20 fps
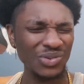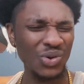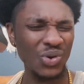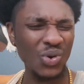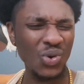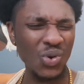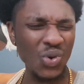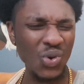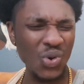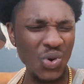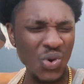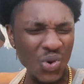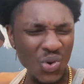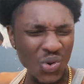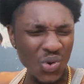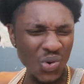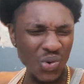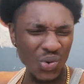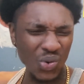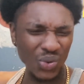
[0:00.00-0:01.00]

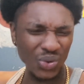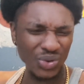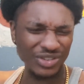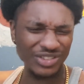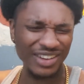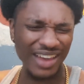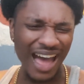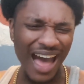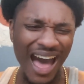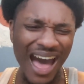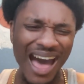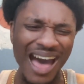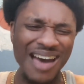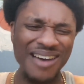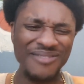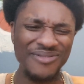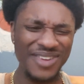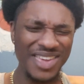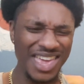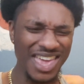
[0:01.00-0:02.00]
Ooh,
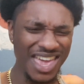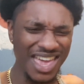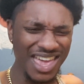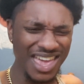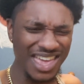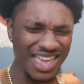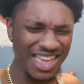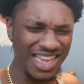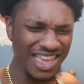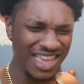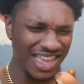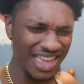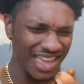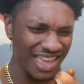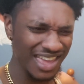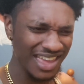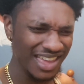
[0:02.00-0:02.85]
Xavi.